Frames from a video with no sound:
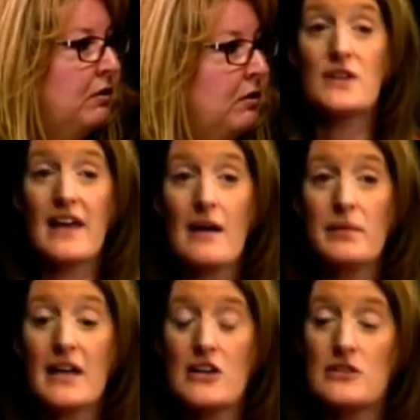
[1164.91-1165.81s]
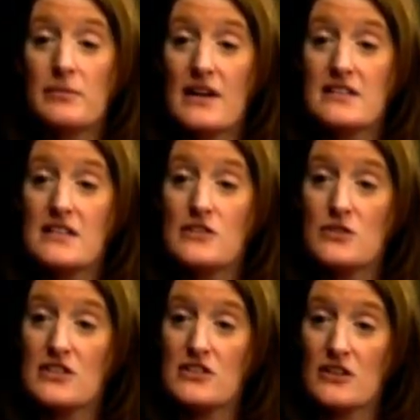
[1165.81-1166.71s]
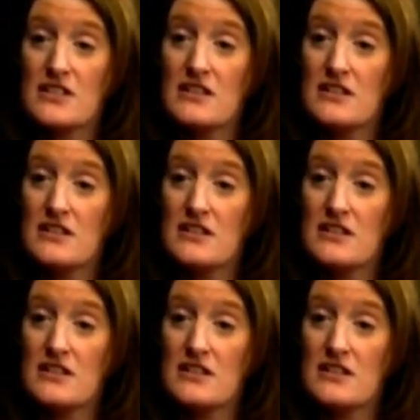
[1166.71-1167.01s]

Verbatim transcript: So the application process usually starts in the